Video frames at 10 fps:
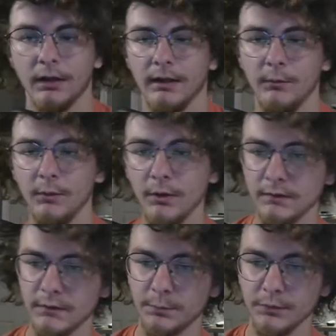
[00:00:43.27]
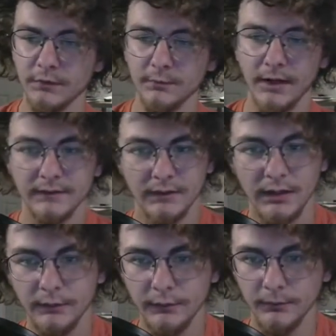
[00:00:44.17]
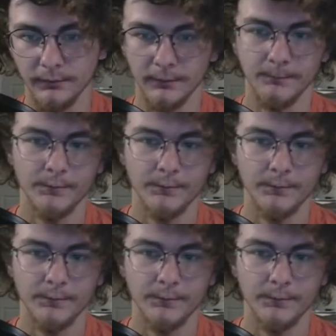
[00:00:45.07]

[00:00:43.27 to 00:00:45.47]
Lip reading: and we want to put some nice titles over it.